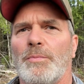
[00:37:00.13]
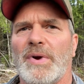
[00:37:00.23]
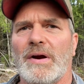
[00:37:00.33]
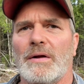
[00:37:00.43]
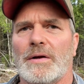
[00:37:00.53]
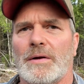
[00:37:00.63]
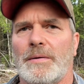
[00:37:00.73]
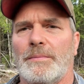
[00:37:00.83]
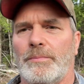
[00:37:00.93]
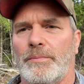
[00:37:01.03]
bare
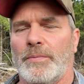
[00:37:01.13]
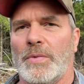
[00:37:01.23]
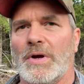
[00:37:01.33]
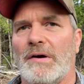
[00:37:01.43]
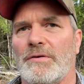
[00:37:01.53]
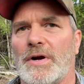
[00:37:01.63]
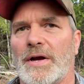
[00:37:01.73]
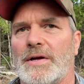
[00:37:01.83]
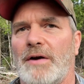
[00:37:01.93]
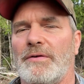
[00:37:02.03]
covered. I
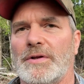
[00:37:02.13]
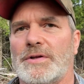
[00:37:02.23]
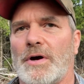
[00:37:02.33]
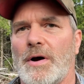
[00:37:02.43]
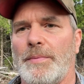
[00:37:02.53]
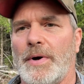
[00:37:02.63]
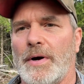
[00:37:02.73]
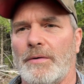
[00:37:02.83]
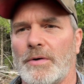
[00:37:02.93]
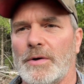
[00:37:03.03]
covered the top
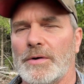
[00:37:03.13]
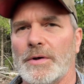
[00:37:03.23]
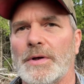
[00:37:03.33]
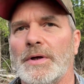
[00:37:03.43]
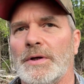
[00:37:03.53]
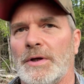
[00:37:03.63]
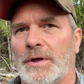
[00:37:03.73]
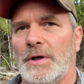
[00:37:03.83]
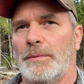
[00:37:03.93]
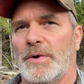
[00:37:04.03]
part real good.
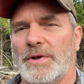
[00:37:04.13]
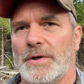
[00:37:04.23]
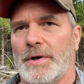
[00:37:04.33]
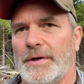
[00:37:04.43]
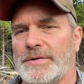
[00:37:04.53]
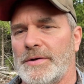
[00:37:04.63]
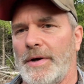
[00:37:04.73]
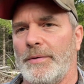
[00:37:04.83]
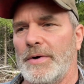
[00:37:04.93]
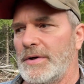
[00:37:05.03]
But
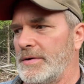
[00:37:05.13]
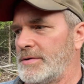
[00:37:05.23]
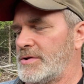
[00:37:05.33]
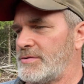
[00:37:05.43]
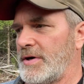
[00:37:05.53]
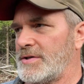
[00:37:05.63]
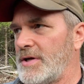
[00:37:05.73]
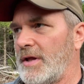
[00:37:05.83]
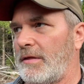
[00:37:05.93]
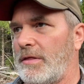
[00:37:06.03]
I wanted to stretch
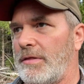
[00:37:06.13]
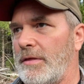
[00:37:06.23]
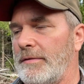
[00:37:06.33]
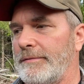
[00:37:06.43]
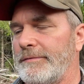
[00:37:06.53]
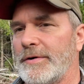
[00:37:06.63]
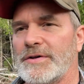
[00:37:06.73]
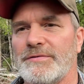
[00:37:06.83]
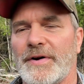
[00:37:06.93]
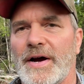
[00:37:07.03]
that
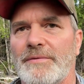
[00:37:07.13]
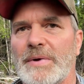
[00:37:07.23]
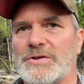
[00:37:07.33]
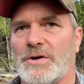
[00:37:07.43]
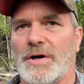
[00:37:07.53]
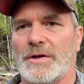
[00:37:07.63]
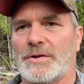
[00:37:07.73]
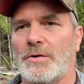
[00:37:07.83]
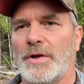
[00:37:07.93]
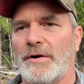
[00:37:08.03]
first 5, make sure I got
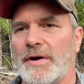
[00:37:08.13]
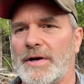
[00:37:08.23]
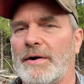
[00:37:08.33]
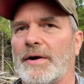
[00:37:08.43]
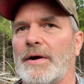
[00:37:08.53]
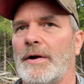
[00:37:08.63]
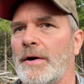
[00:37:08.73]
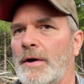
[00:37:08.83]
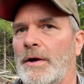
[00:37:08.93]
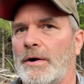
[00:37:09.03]
the whole area. Now I'm going to
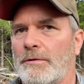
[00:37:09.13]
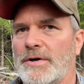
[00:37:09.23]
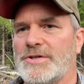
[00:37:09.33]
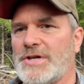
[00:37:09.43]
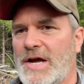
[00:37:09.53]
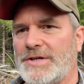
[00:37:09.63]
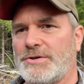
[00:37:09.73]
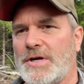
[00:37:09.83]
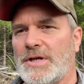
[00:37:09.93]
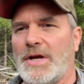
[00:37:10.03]

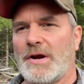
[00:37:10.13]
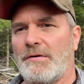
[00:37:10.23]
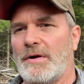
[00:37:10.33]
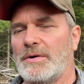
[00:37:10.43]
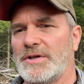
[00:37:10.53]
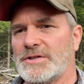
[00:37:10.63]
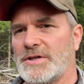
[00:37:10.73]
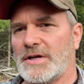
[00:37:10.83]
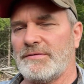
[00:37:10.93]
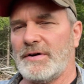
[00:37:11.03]
resaturate that area with these
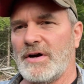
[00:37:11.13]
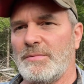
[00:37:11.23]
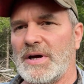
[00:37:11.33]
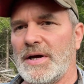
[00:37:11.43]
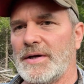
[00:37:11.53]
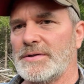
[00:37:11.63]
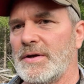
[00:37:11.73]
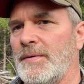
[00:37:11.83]
next 5 bags.